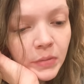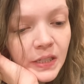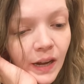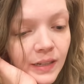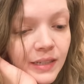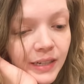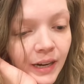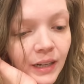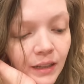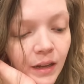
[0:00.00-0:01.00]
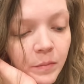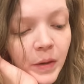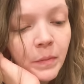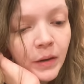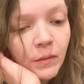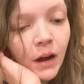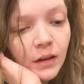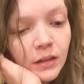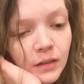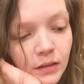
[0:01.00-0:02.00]
besides Danny, they've been my
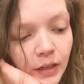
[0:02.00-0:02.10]
rock